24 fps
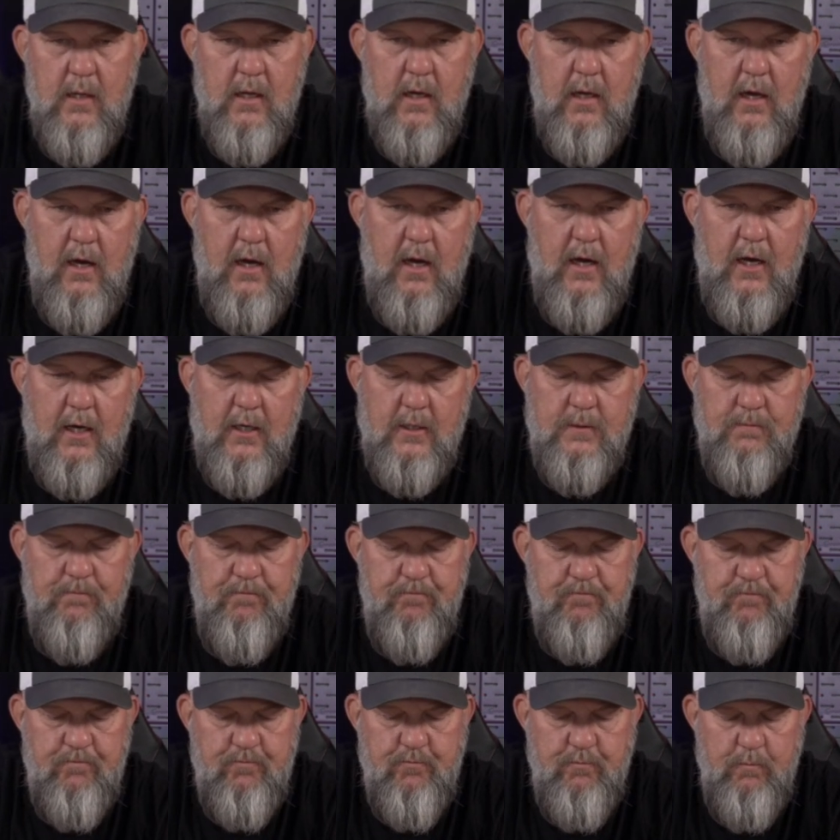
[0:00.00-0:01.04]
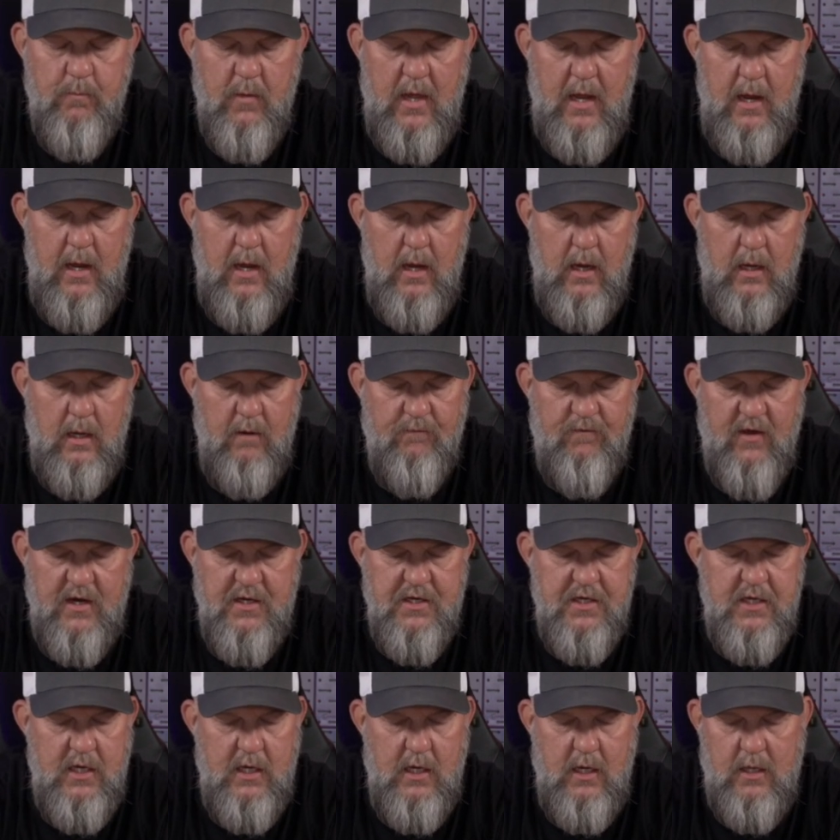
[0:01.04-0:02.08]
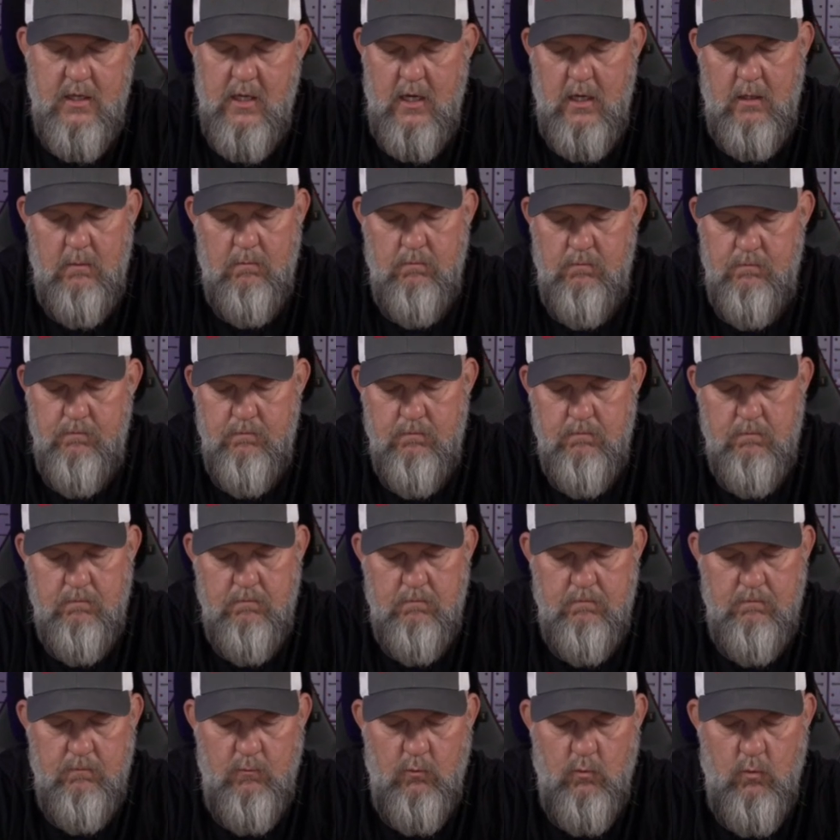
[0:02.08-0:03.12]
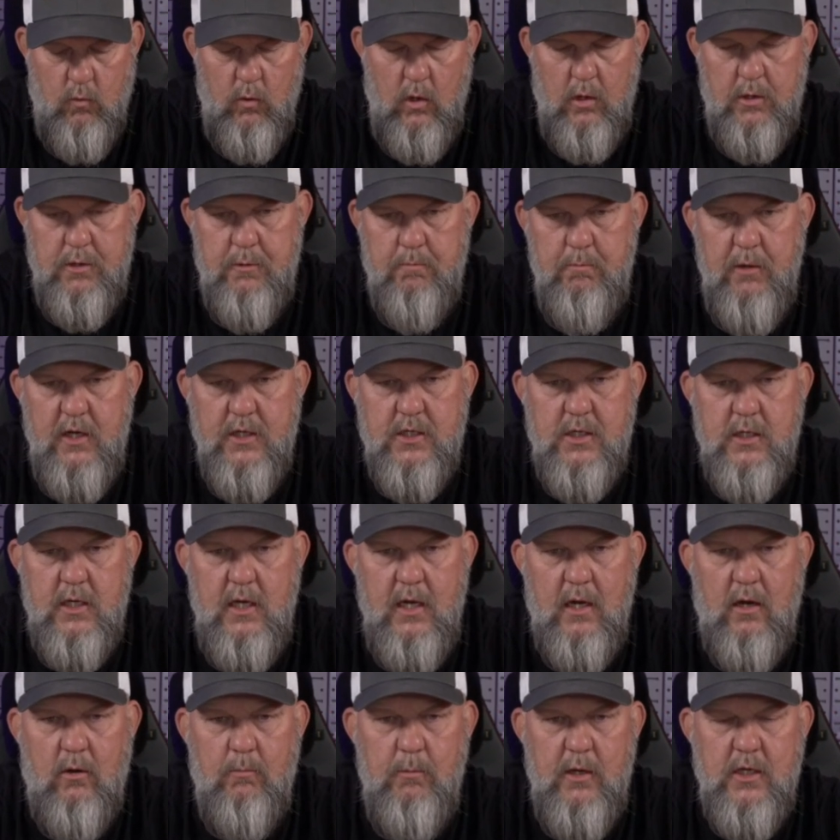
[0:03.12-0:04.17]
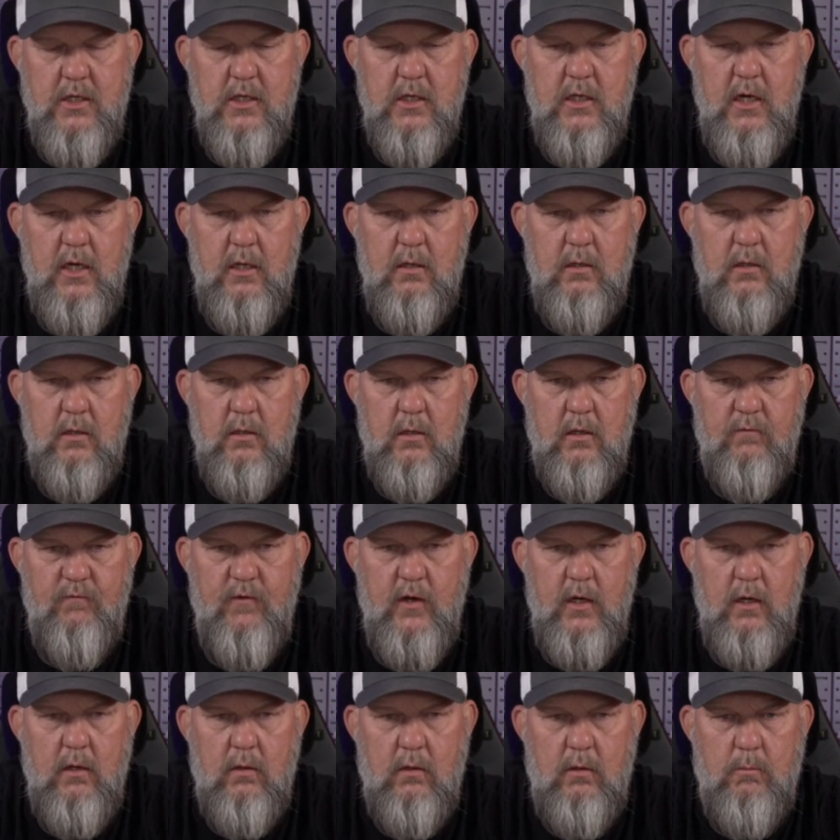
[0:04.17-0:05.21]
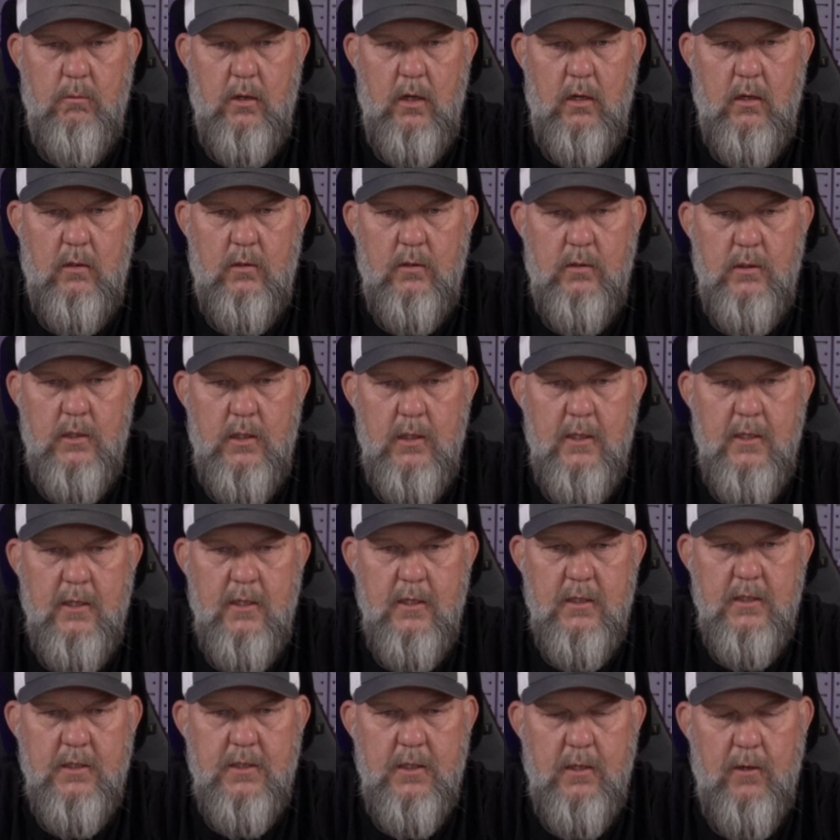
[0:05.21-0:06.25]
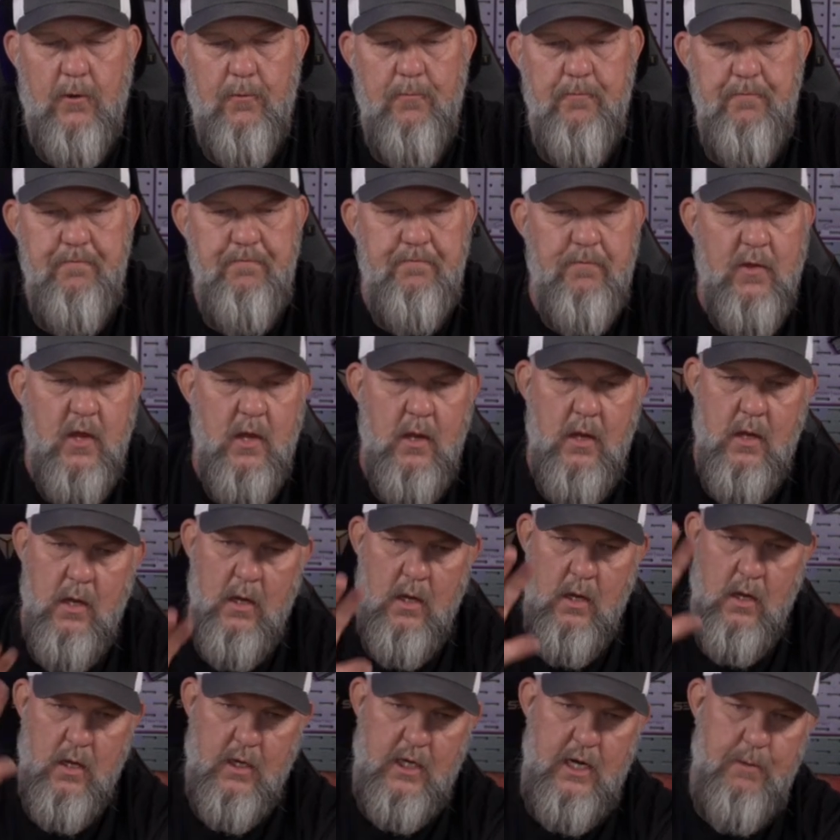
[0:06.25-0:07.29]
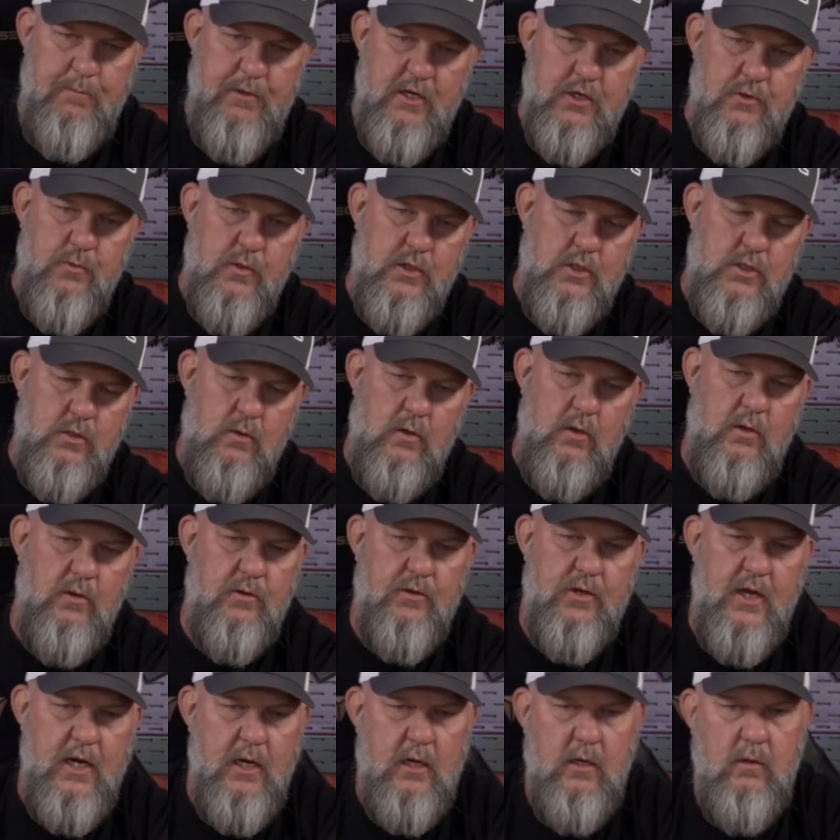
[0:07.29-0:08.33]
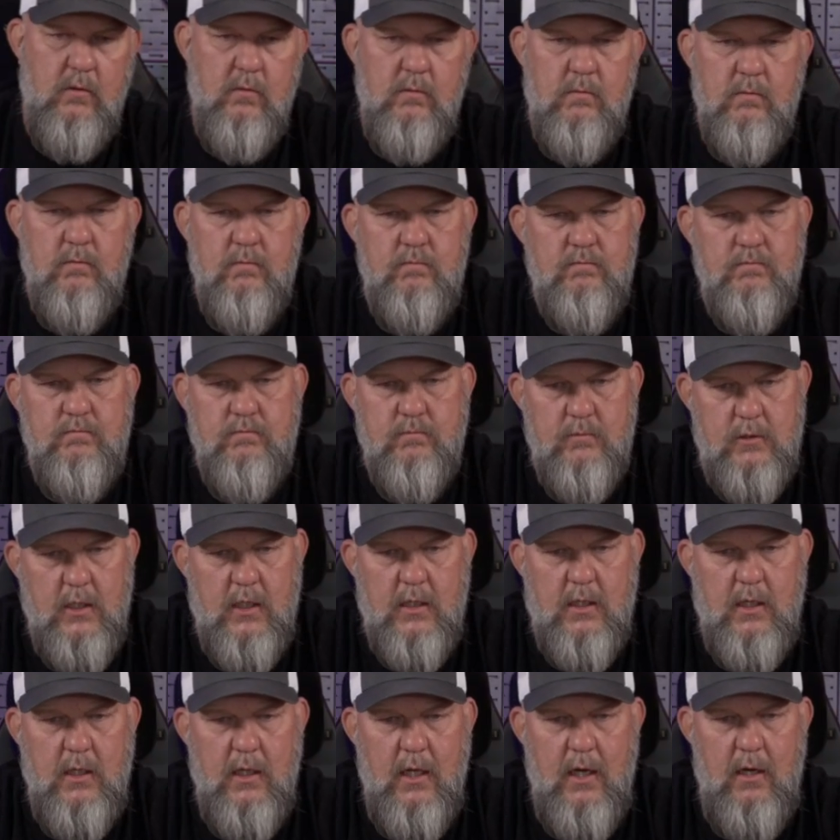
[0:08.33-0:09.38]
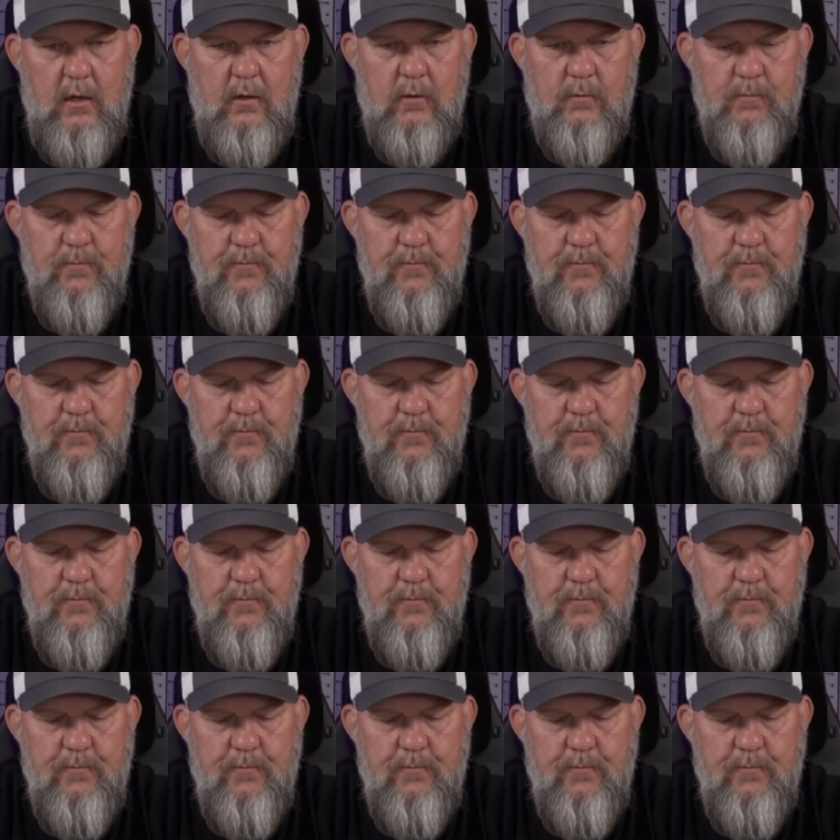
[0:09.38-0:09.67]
And if I see anything worth mentioning, I'll mention it in the video tomorrow. So, keep this one short. Thank you. Talk to you later.